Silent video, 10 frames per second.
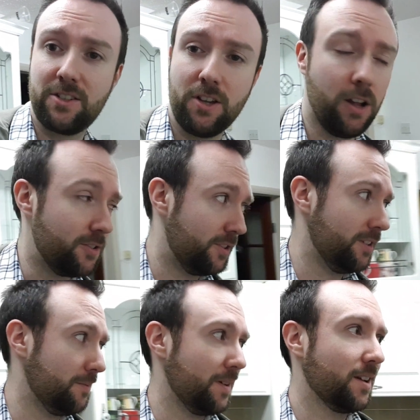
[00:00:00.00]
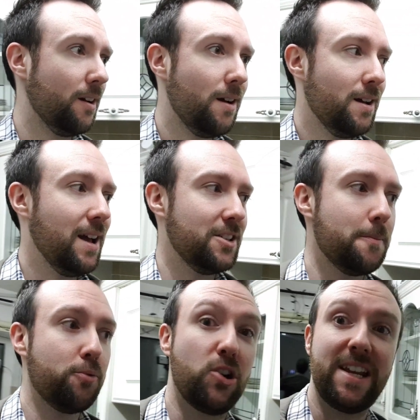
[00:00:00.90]
gods that my car has a
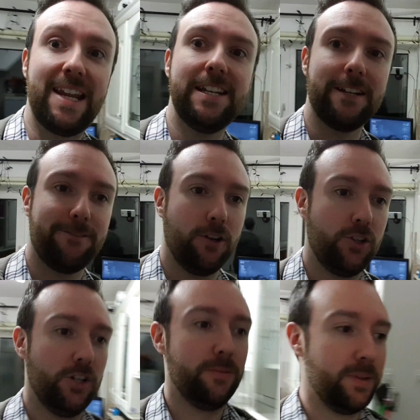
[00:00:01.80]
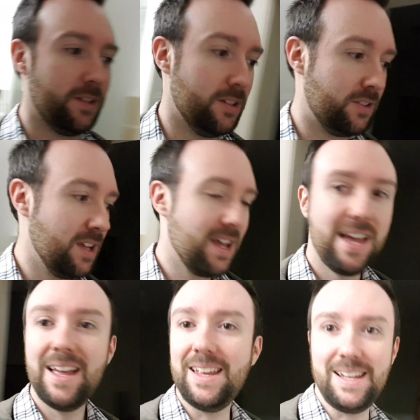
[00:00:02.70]
preheating function because
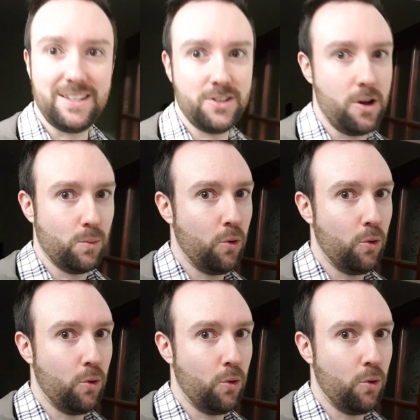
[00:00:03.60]
it's not